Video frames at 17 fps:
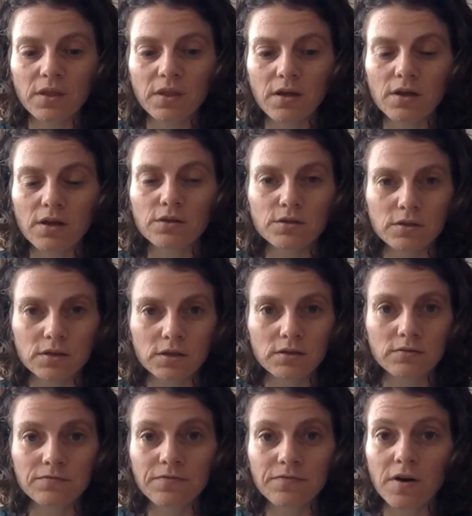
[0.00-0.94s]
a
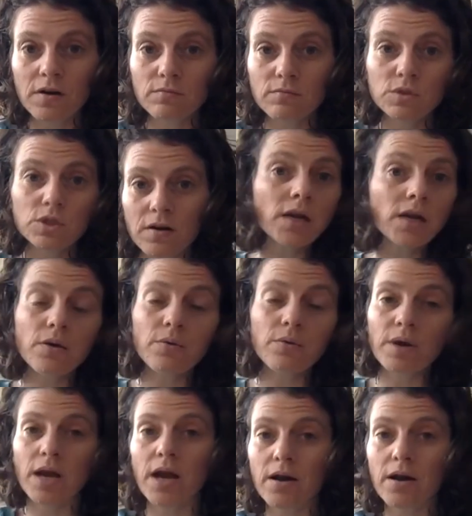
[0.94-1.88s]
learner from China
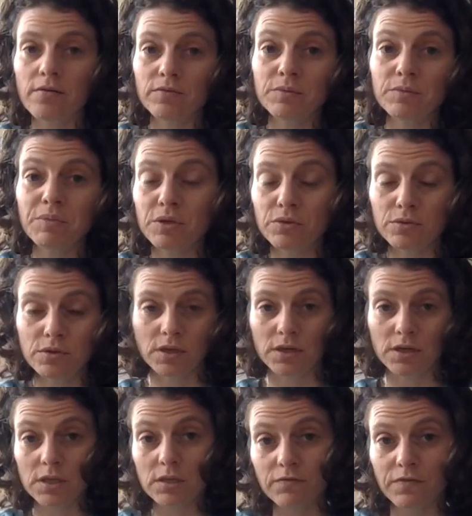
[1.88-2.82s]
would have, would be using
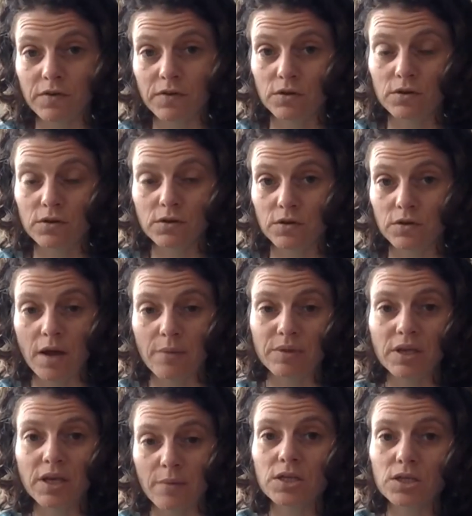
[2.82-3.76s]
a different
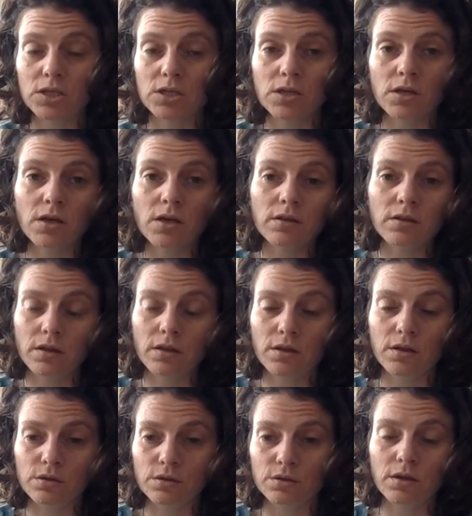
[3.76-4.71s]
application than the
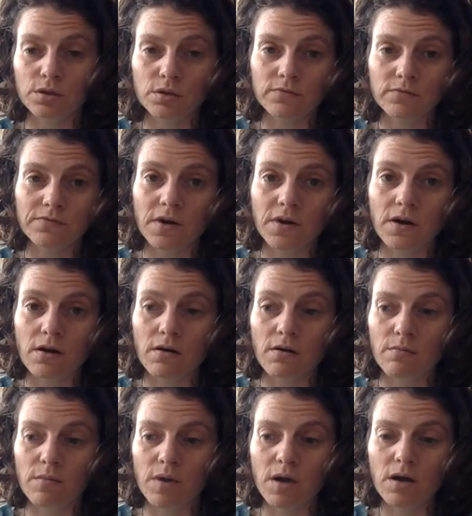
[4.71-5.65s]
learner
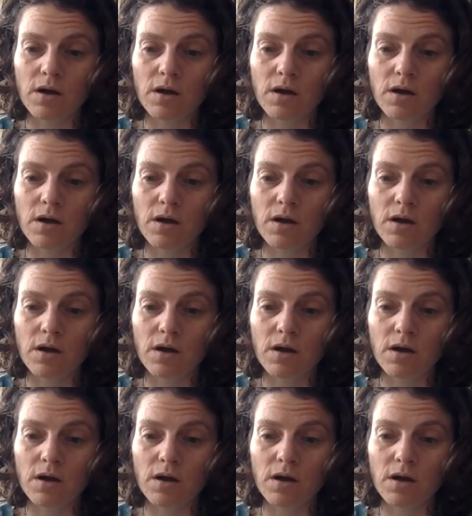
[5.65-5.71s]
from